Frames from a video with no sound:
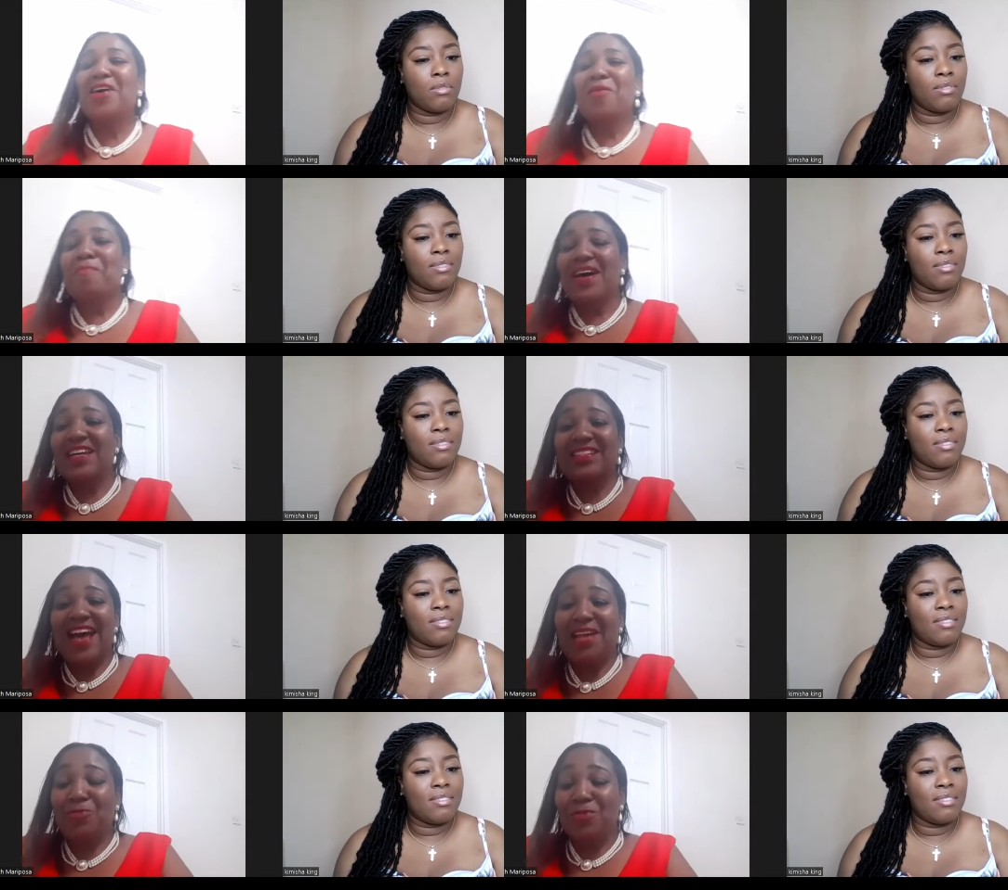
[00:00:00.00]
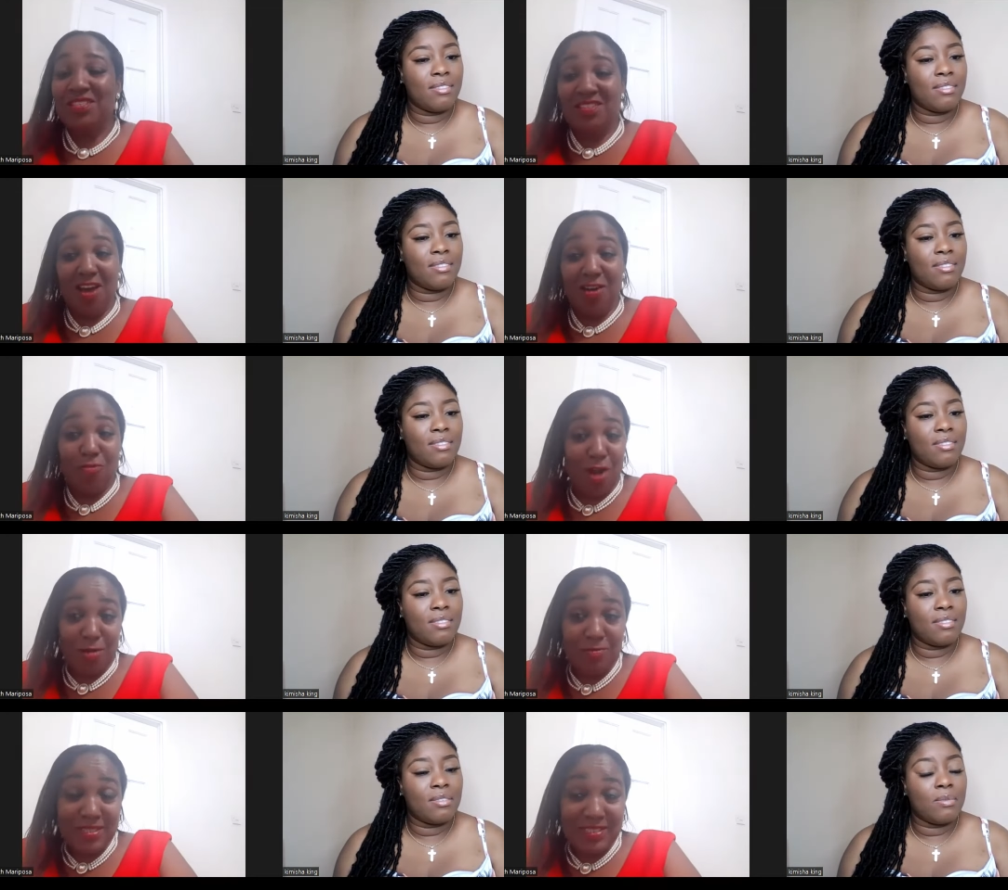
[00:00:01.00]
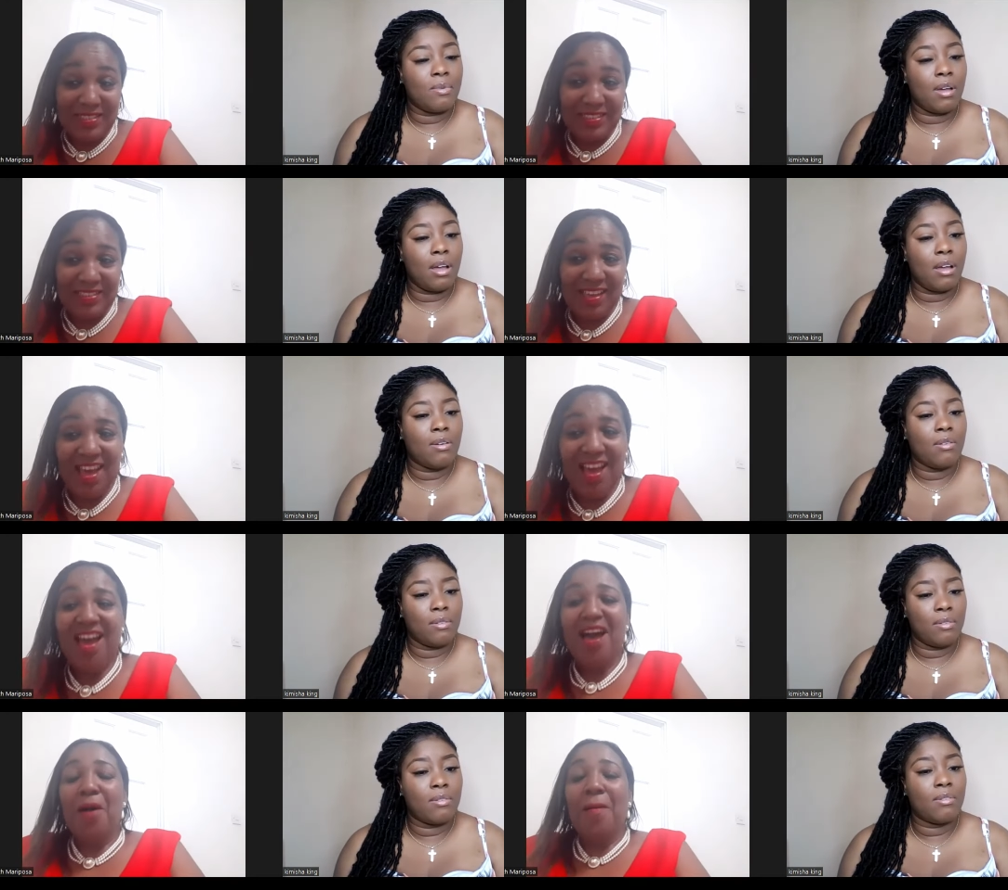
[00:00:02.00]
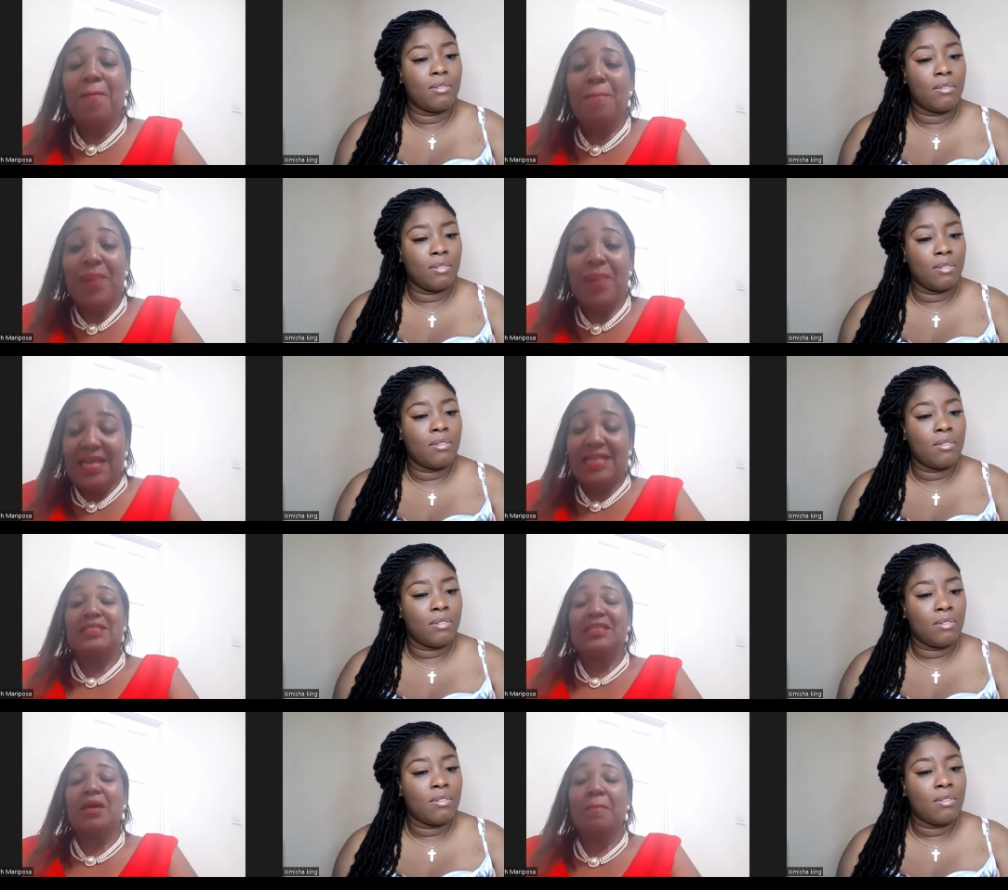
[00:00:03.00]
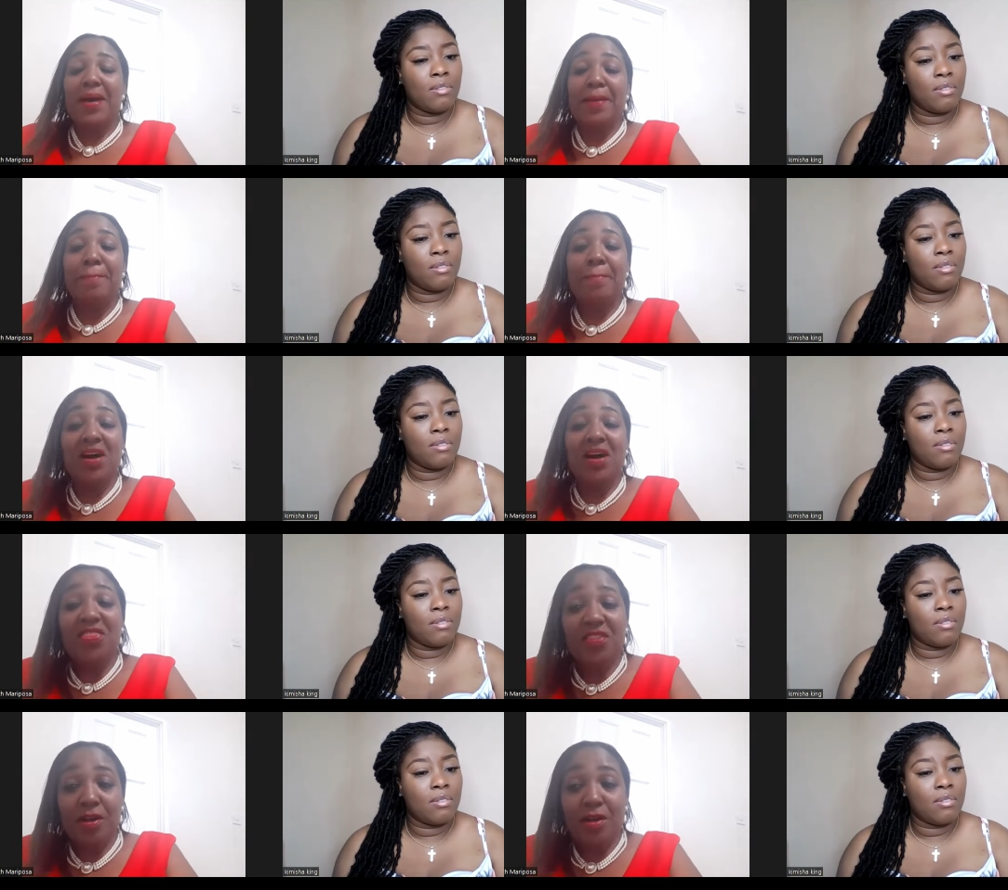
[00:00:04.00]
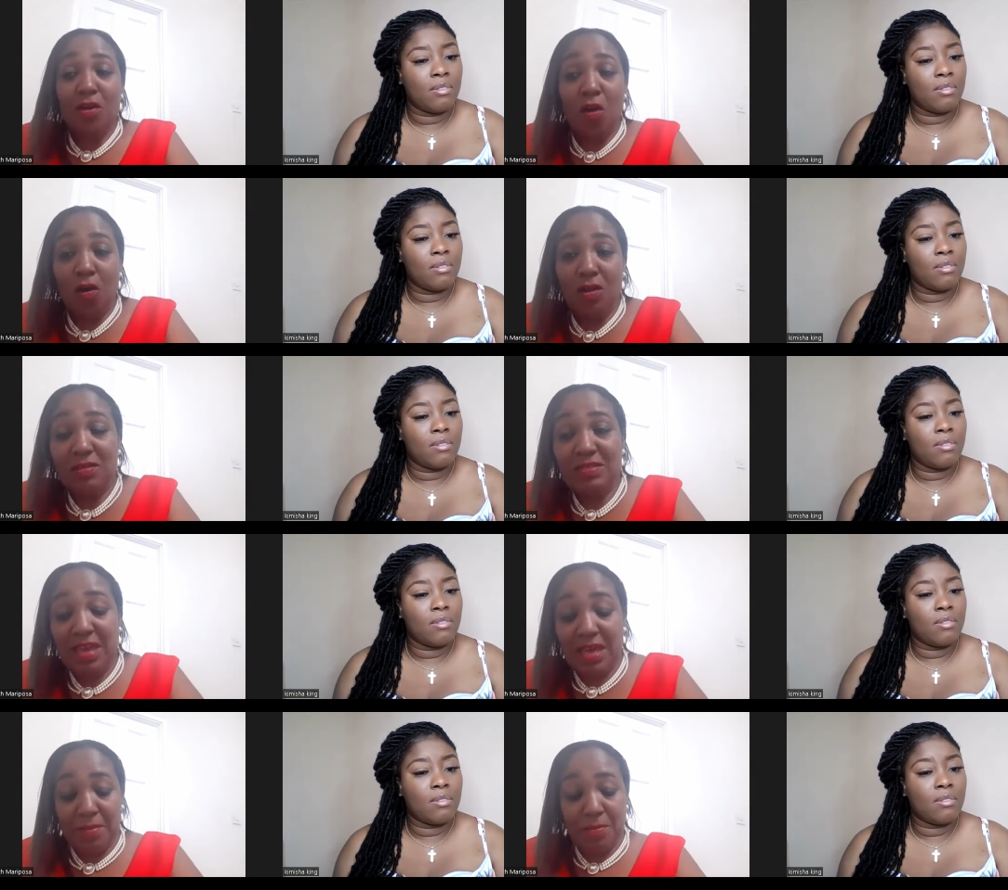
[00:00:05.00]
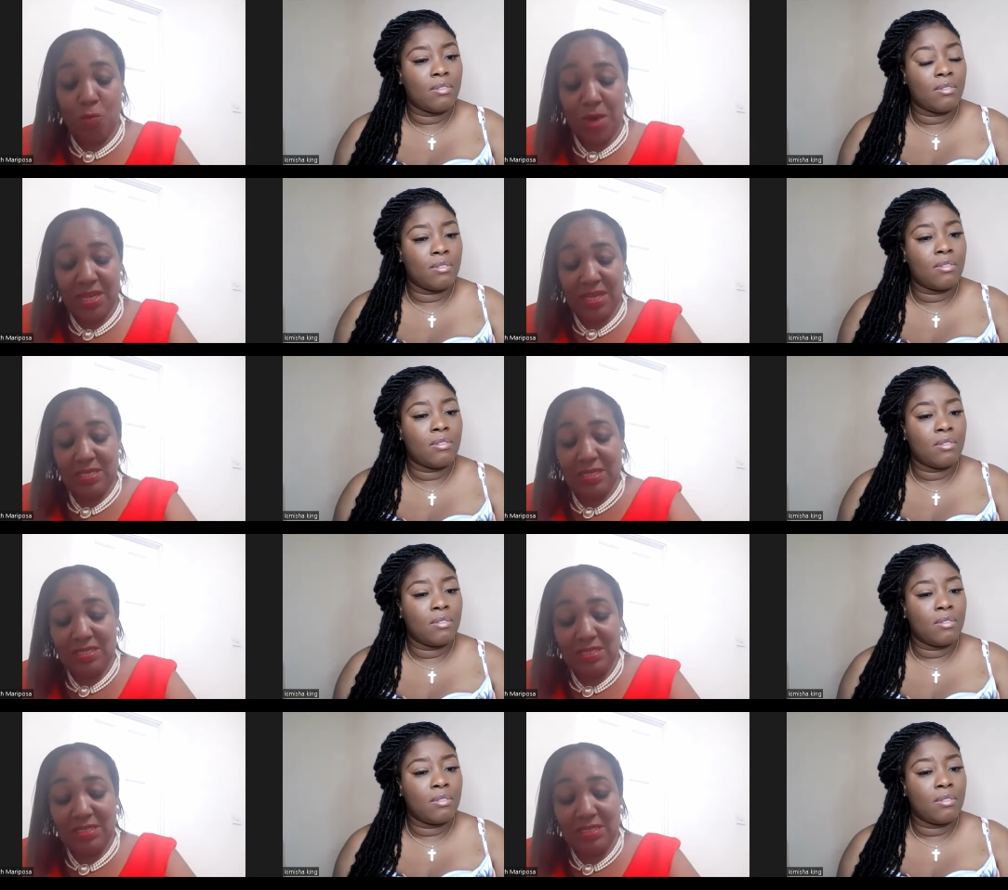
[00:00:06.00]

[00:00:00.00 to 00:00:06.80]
Speaker 1: my dad was not around. Wow. Ah. But my mother called him when I